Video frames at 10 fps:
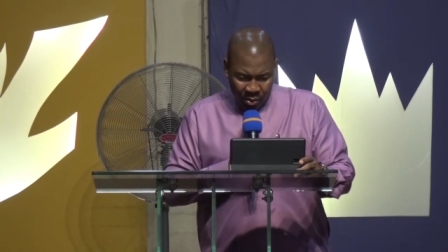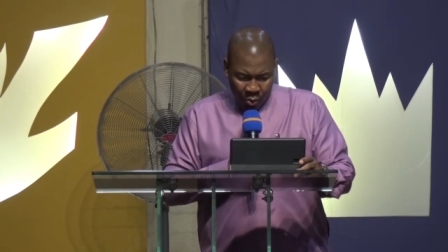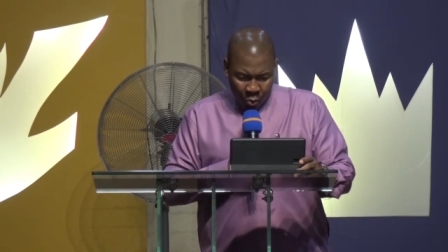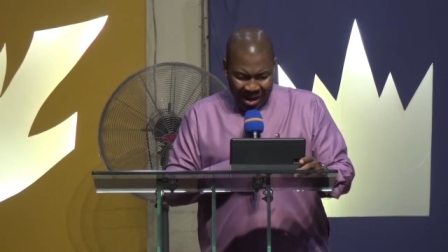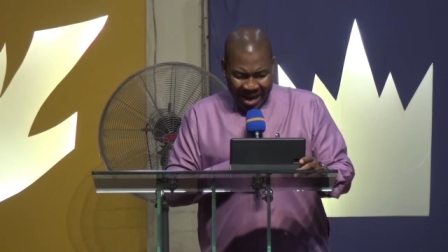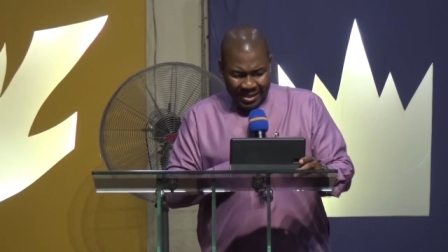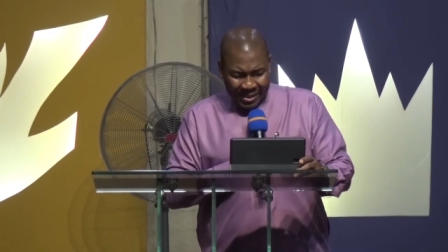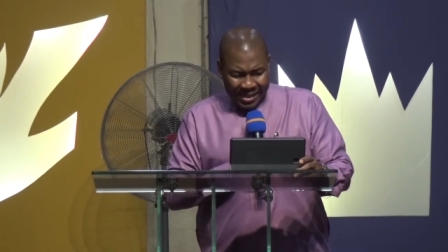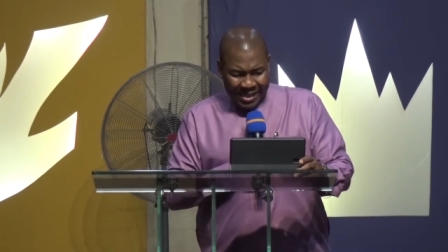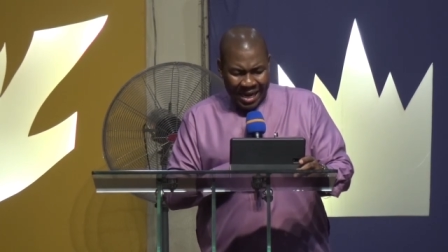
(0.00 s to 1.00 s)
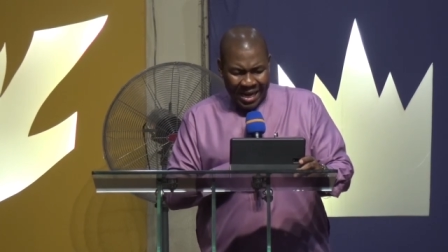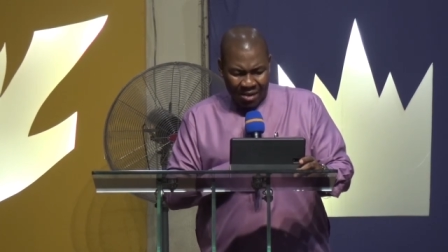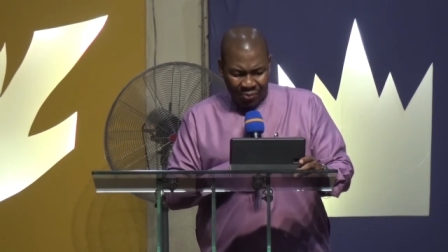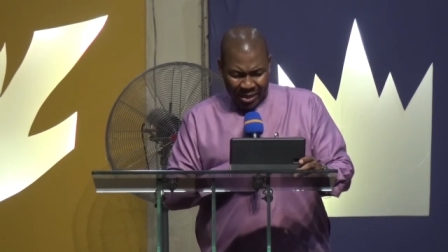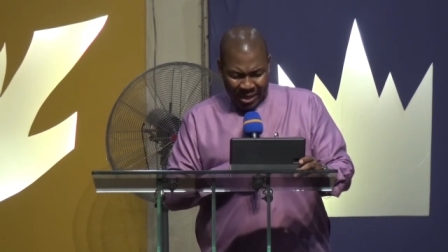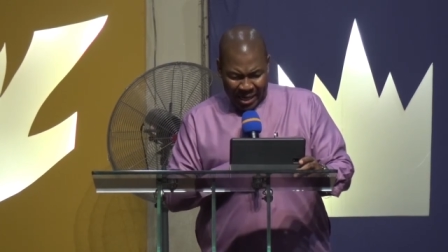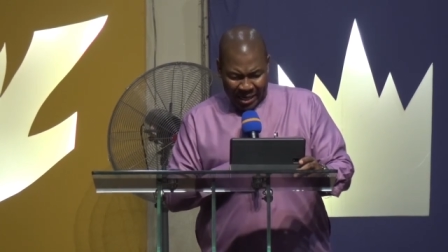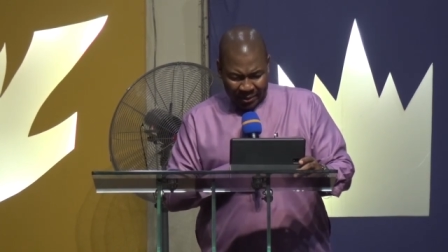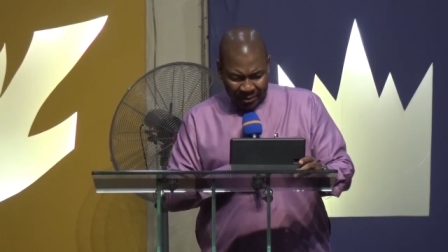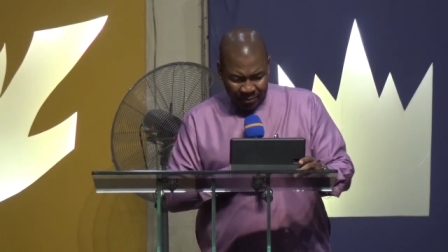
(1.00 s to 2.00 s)
What else in our life
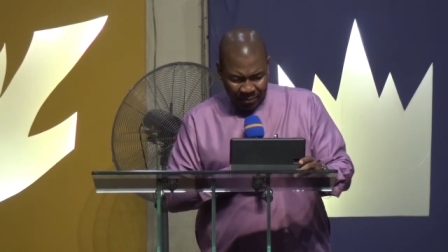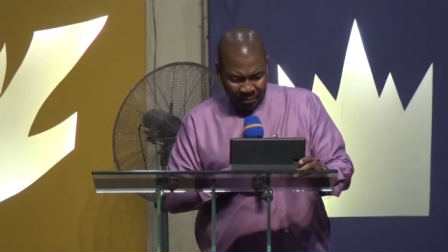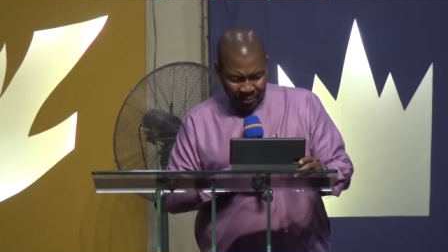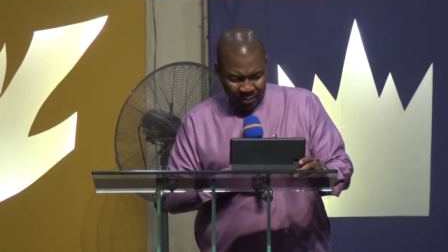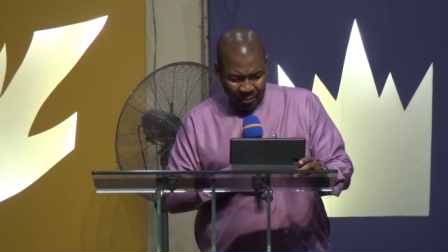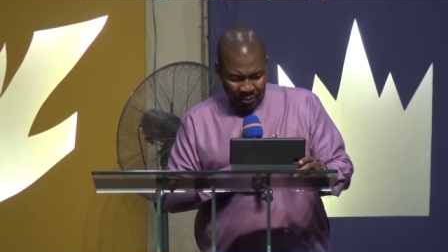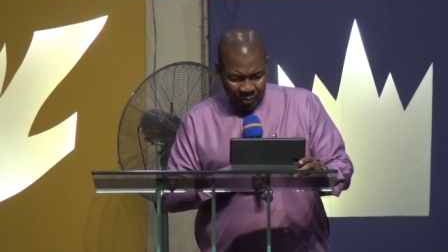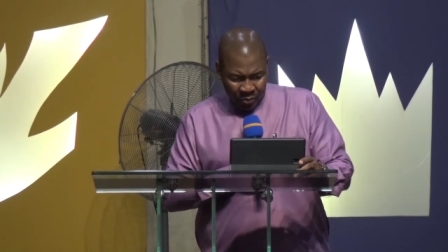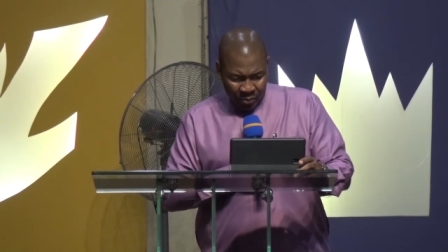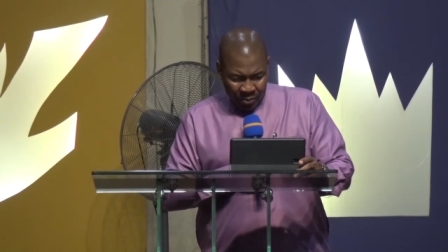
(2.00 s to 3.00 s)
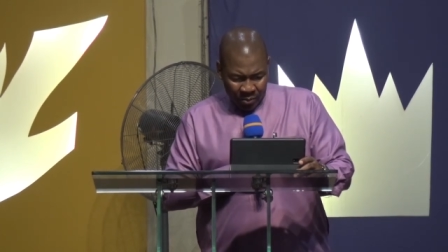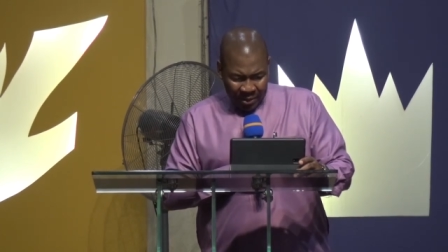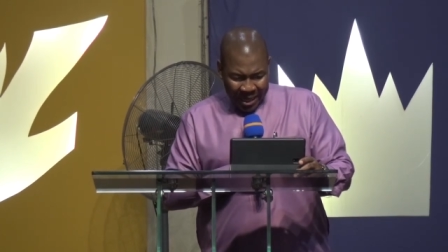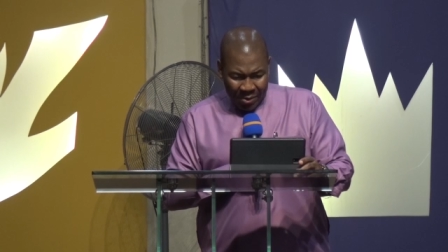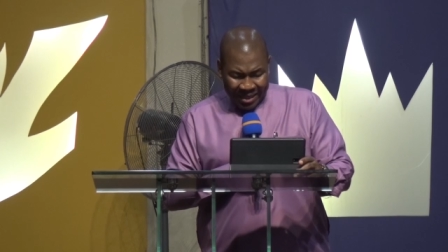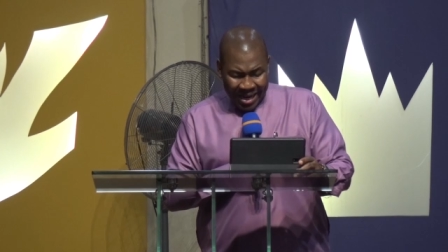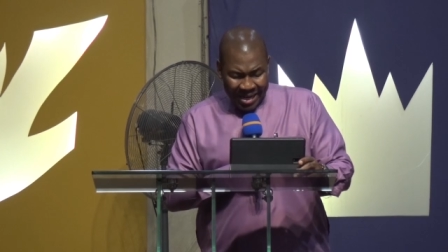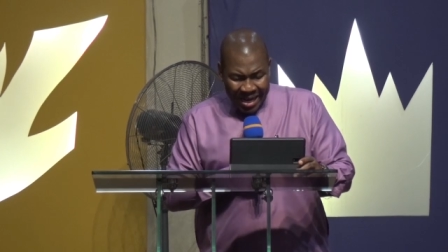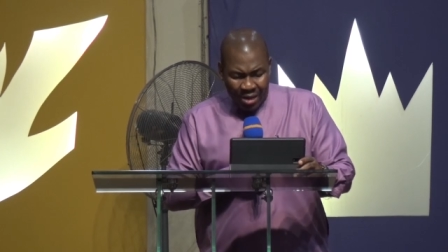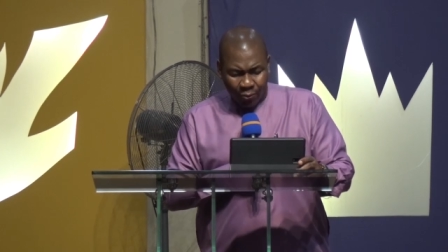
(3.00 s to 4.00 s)
again? that we
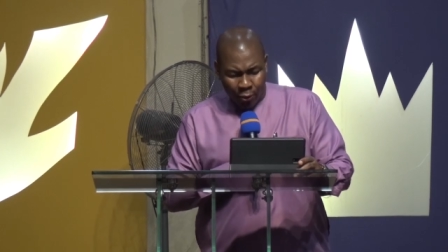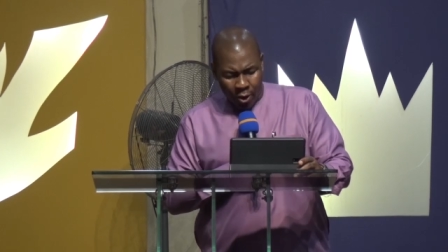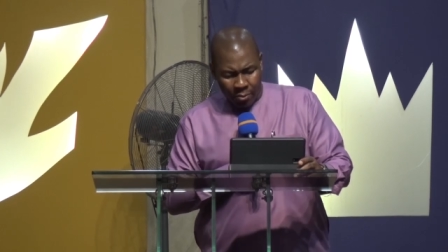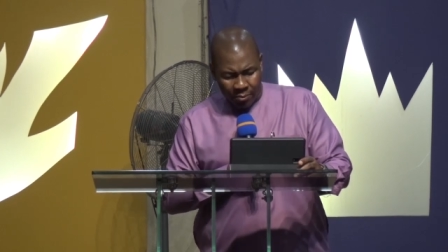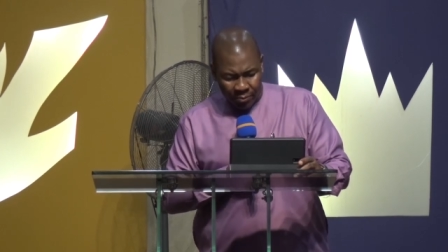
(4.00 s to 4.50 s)
can learn from.